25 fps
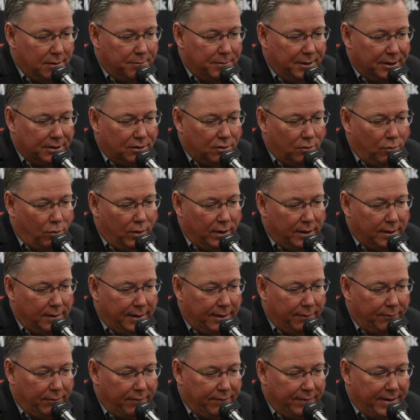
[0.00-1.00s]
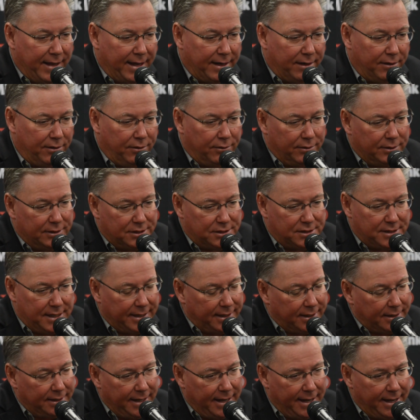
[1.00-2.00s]
but the one thing we've got to do in the
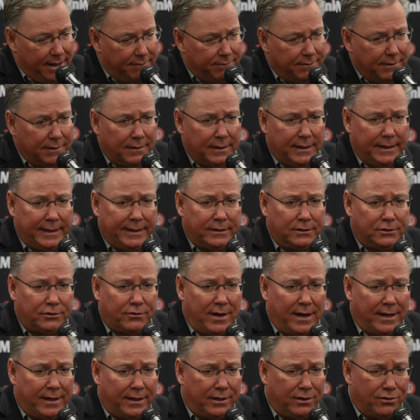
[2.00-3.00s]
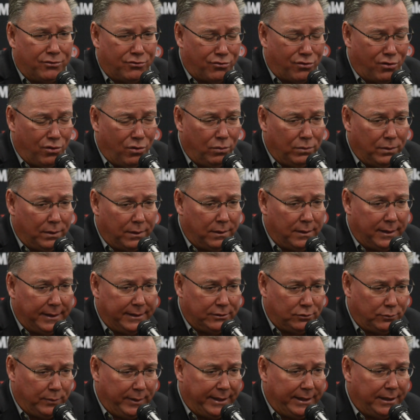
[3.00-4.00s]
second half, I think, is try to control the
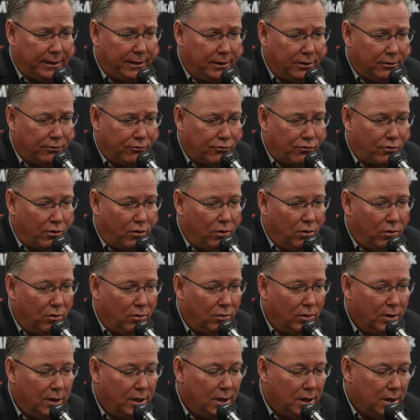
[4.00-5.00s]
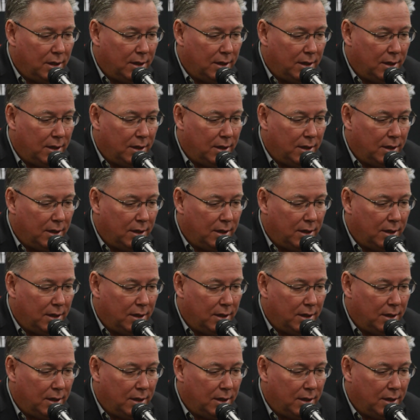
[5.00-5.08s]
things we can control.